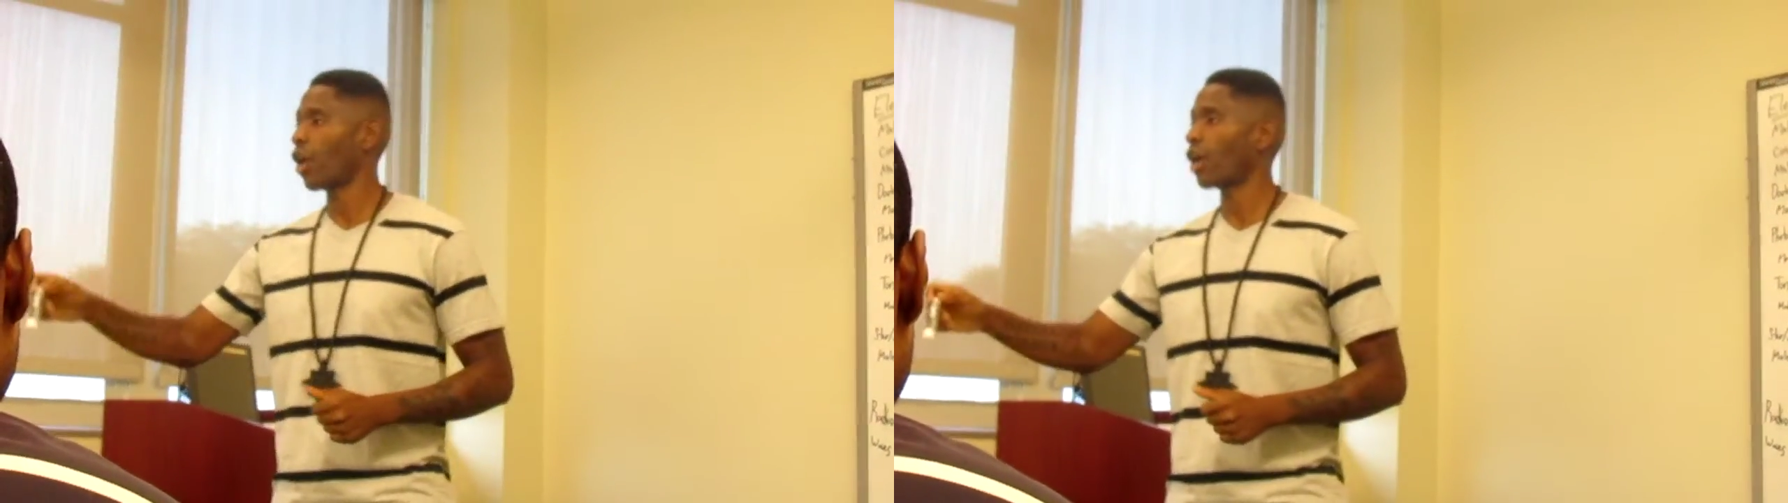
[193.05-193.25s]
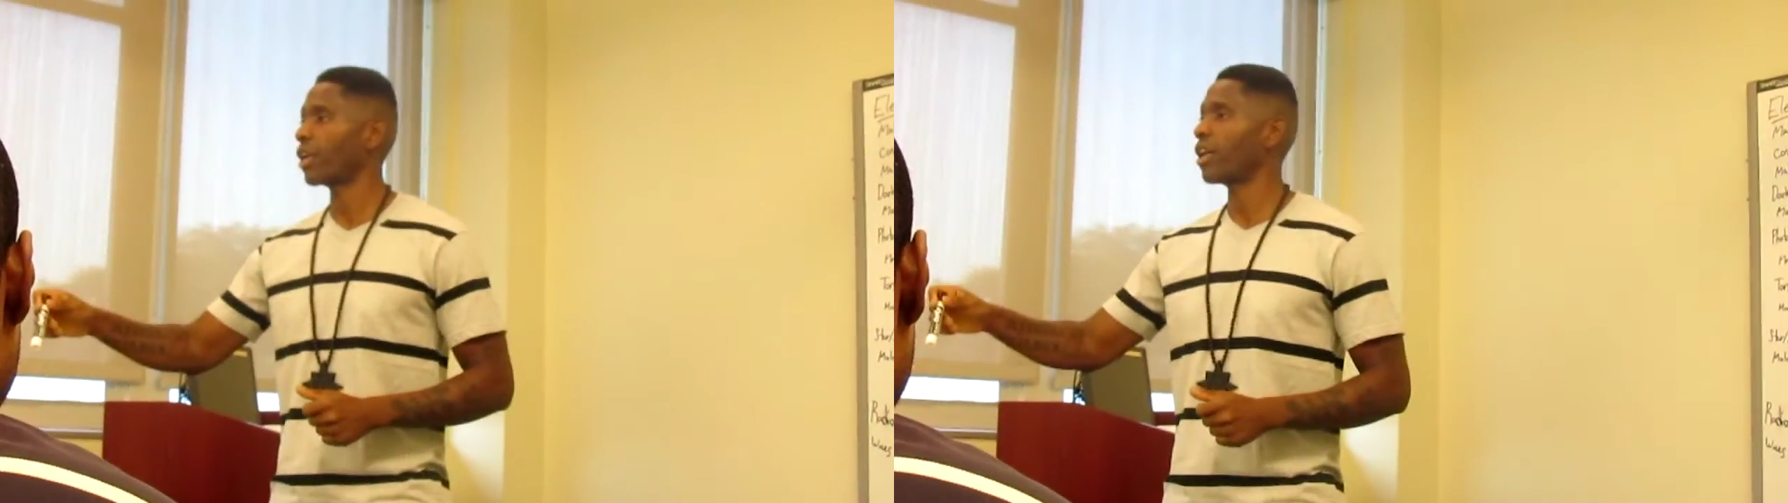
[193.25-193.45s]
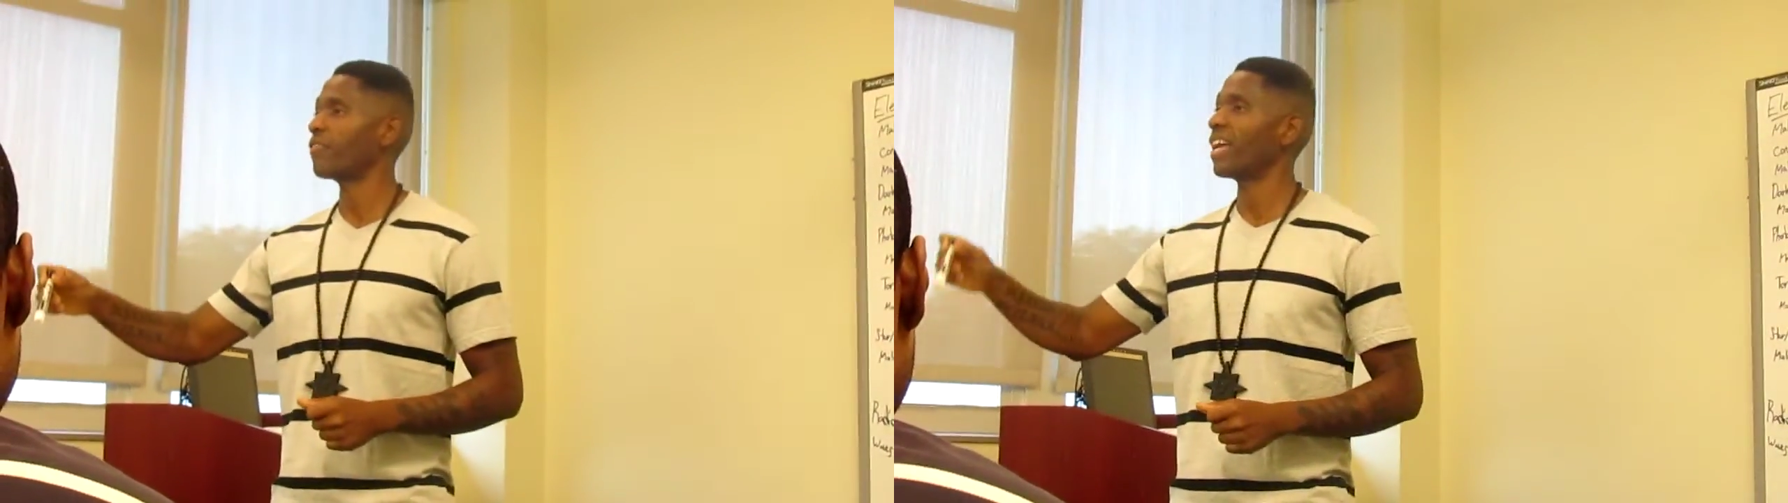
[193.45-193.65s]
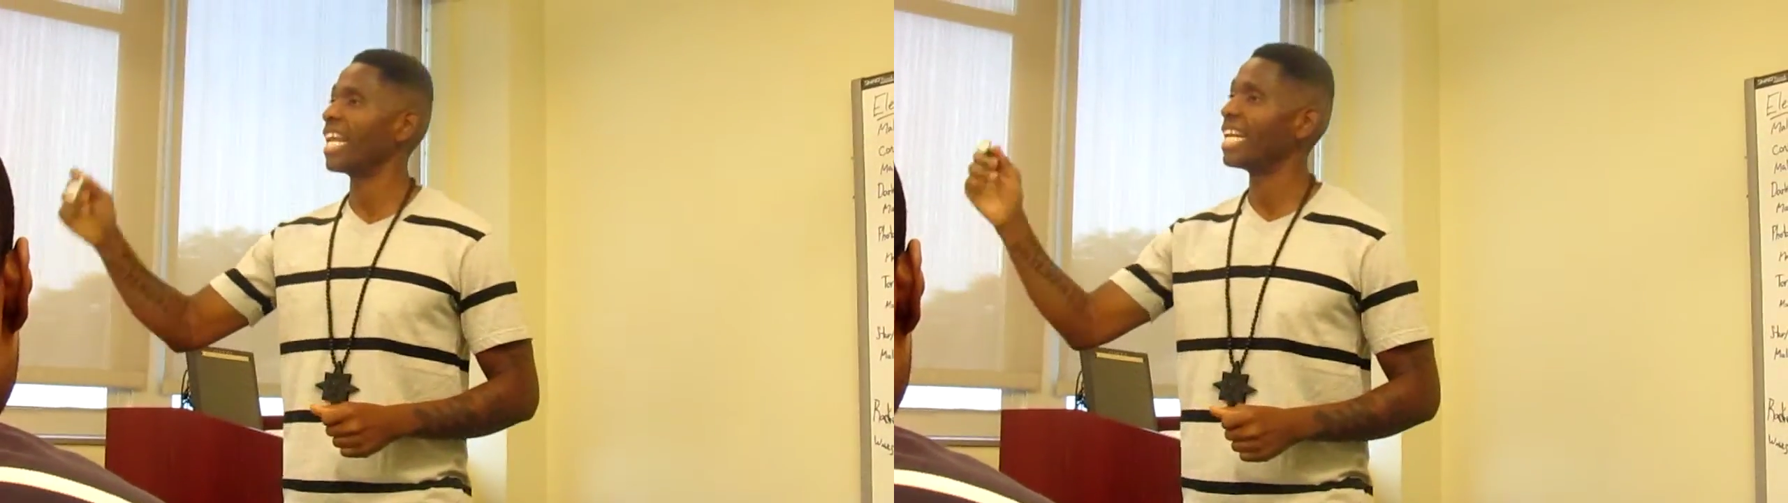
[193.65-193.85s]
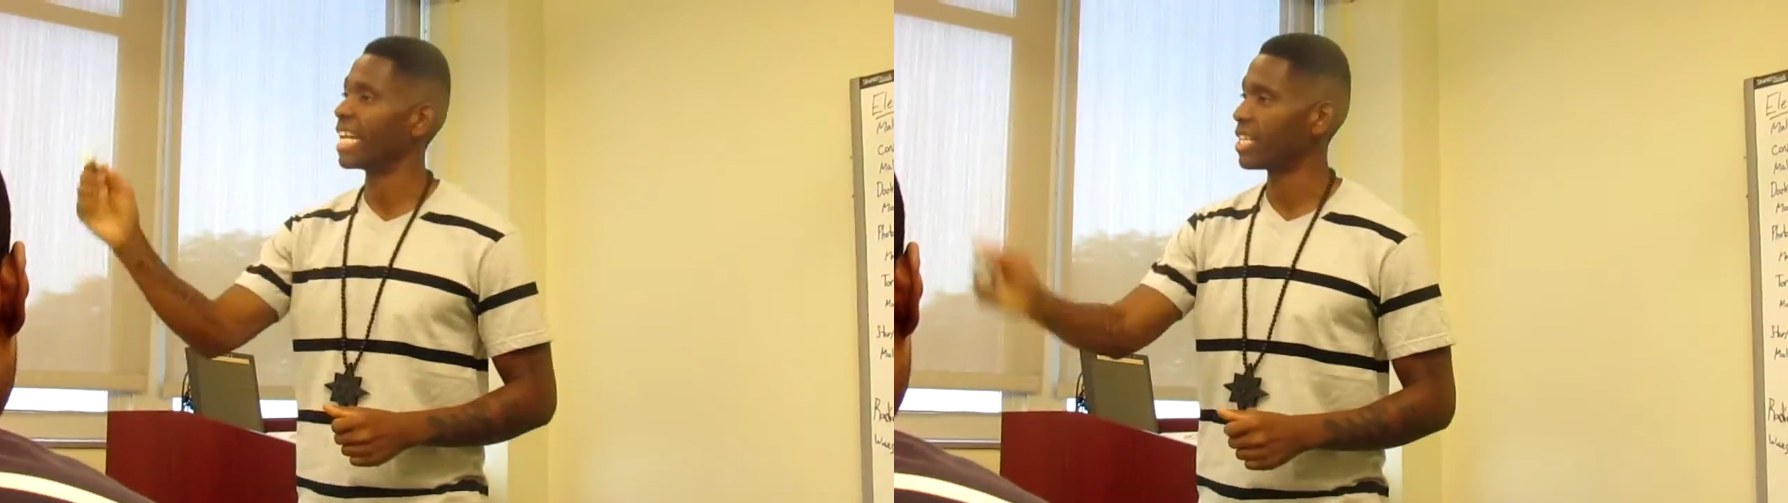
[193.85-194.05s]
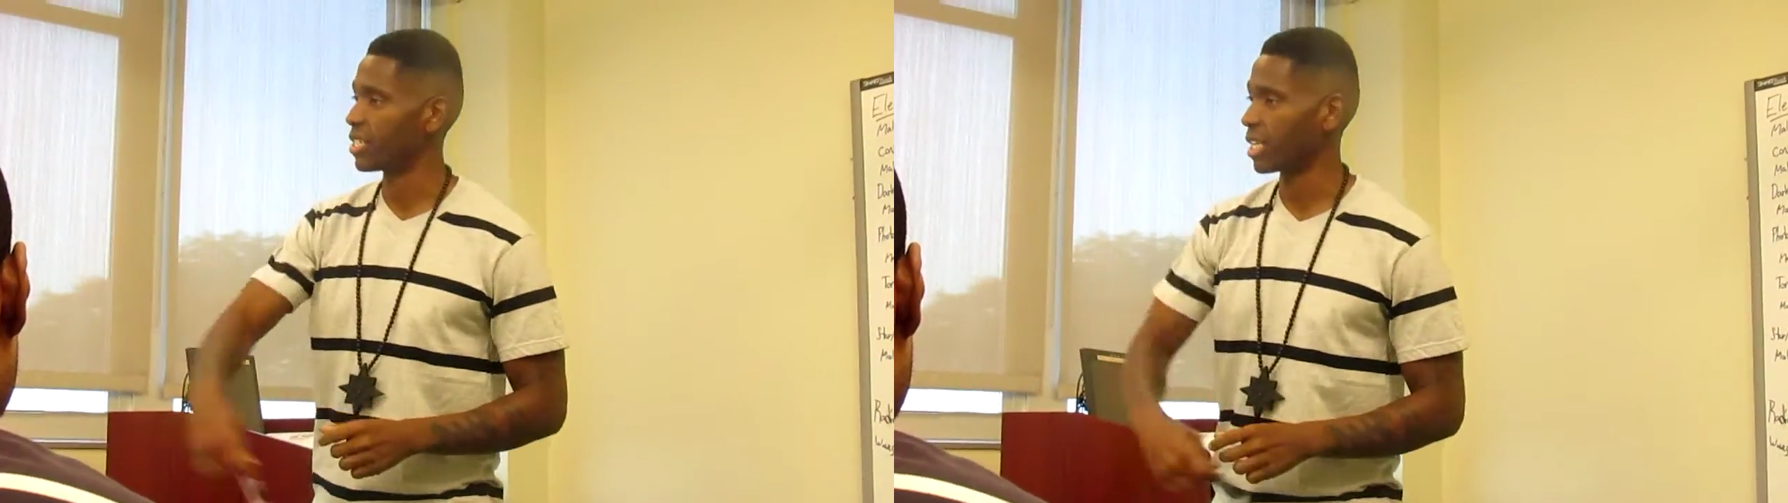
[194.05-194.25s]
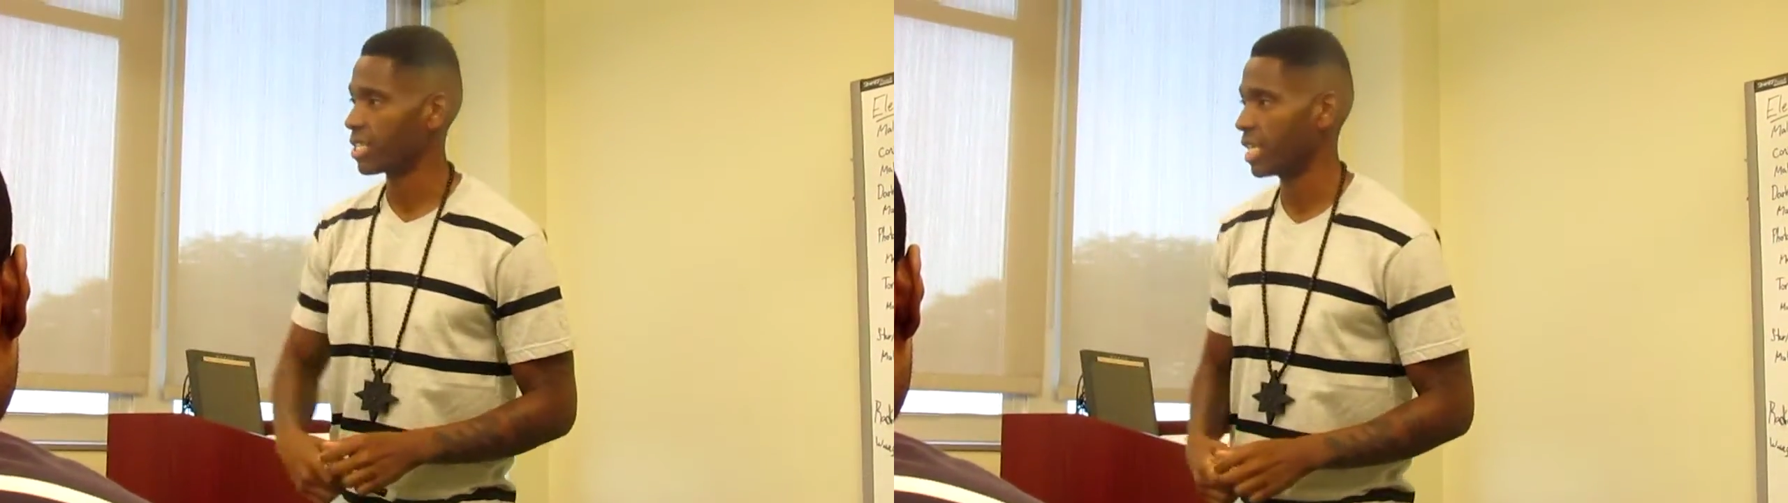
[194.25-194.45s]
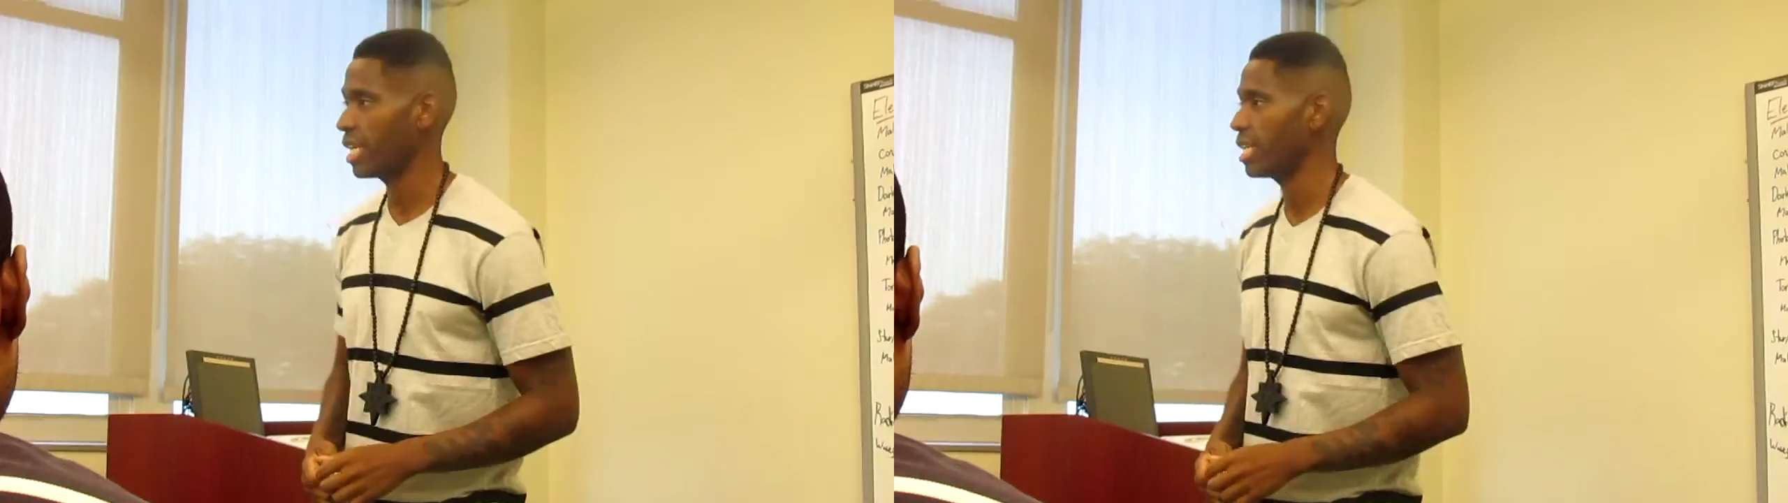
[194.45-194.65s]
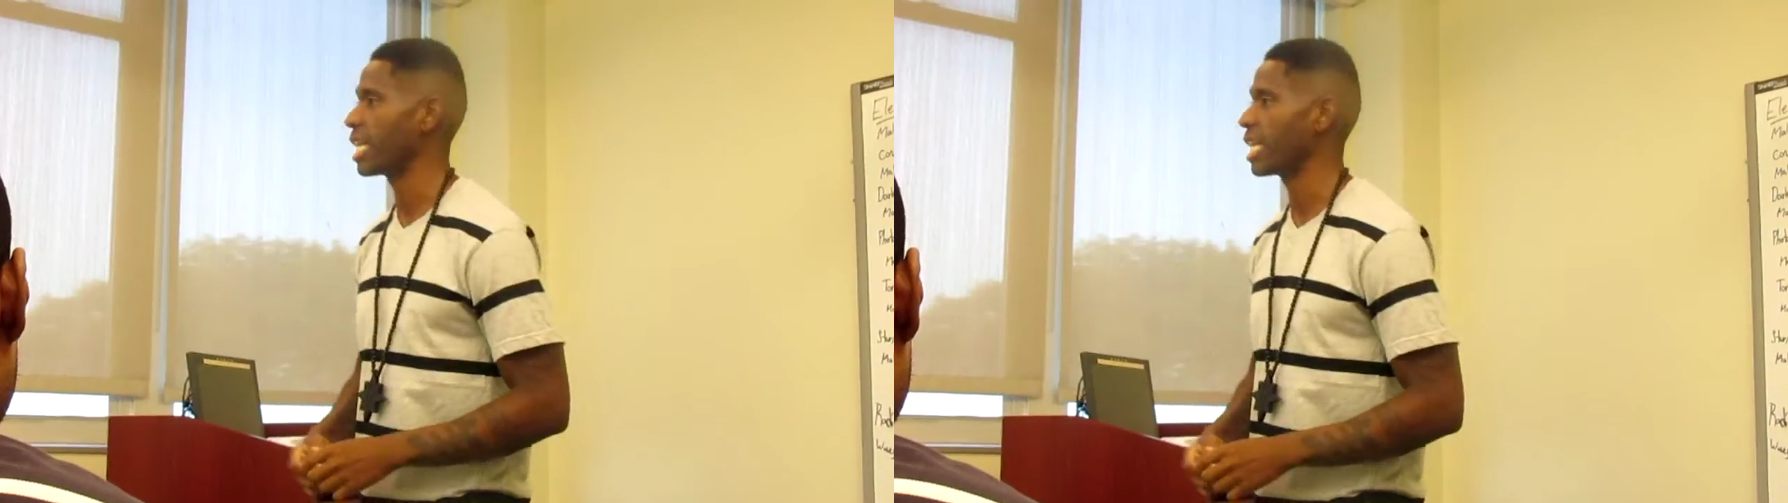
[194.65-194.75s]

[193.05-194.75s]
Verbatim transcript: hard enough and they didn't succeed,